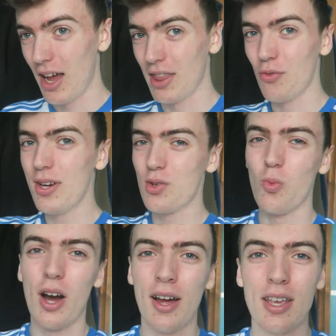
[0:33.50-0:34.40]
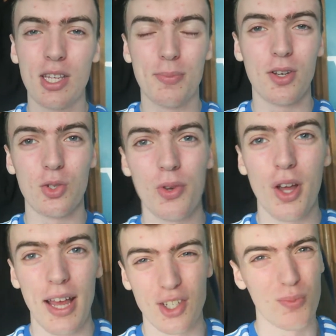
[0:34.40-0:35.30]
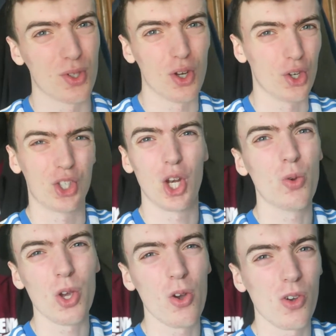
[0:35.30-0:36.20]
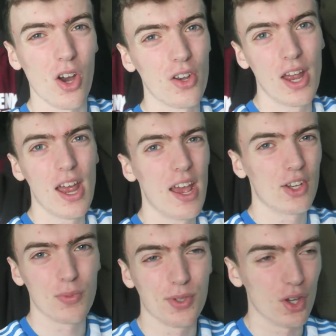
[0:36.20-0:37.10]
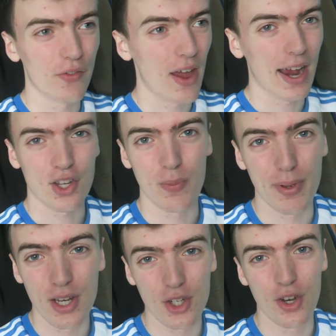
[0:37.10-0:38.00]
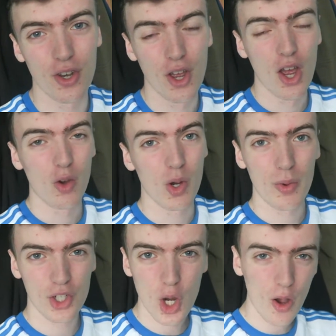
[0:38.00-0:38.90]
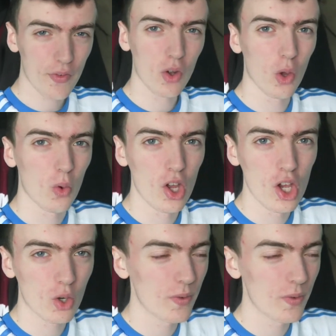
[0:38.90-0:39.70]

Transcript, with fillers: And the reason why is because we've got like some sort of show going on, some sort of exhibition, where we show off all the work.